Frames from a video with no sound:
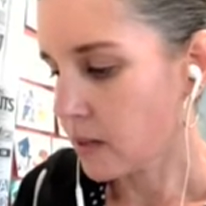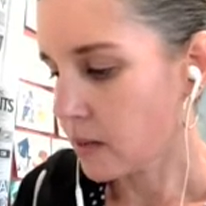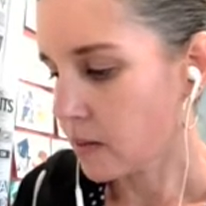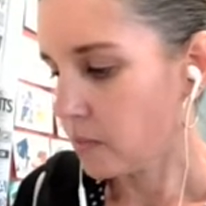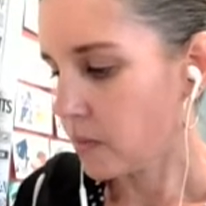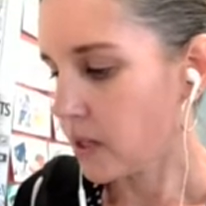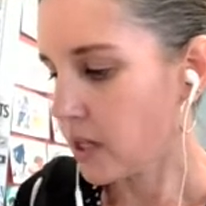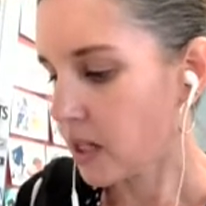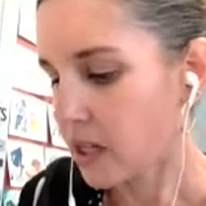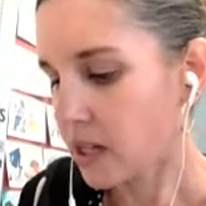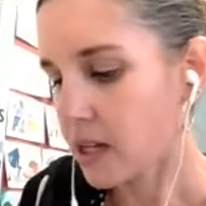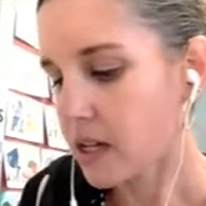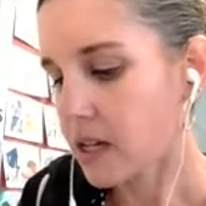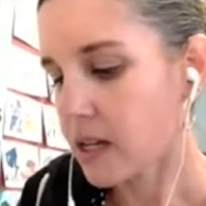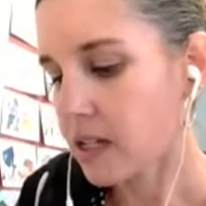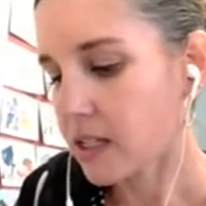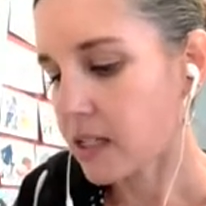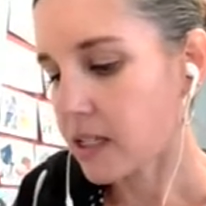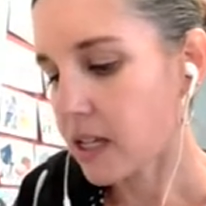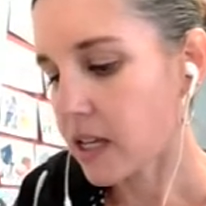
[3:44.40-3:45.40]

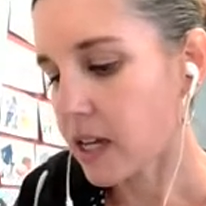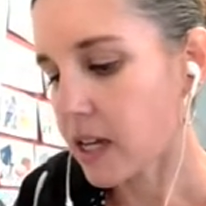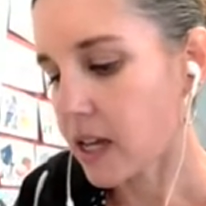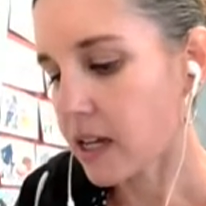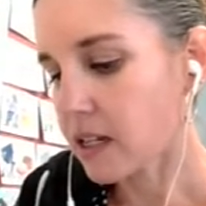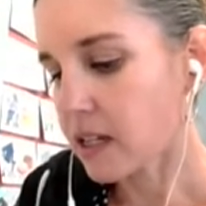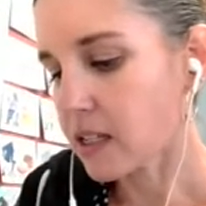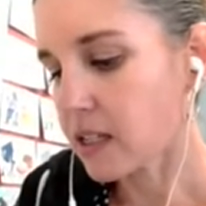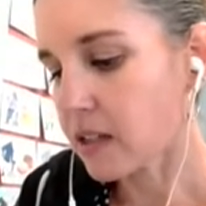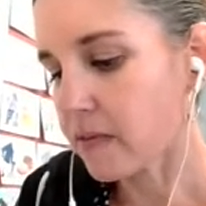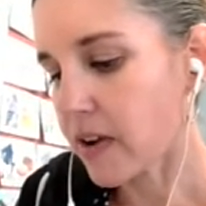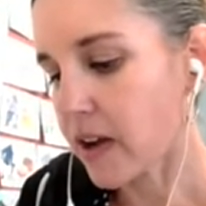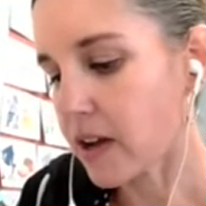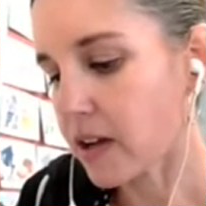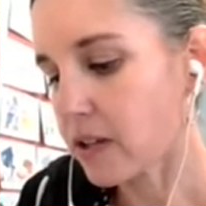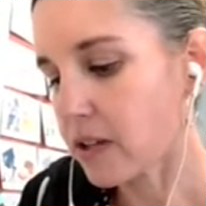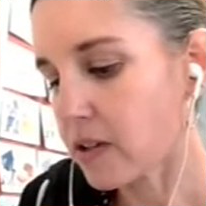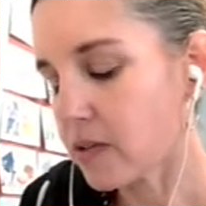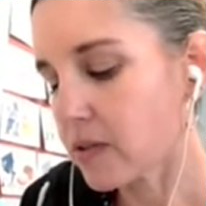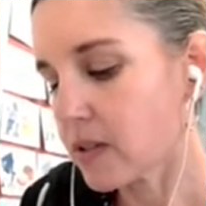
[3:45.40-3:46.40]
because the x
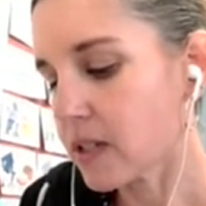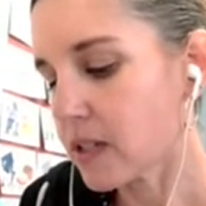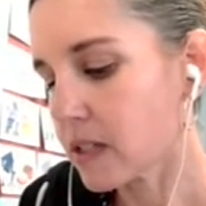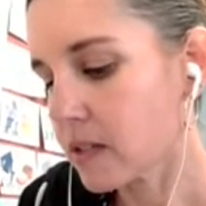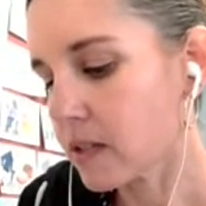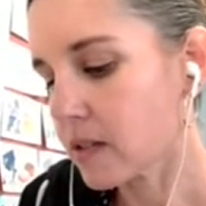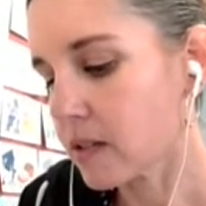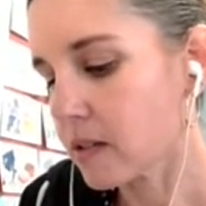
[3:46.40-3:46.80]
values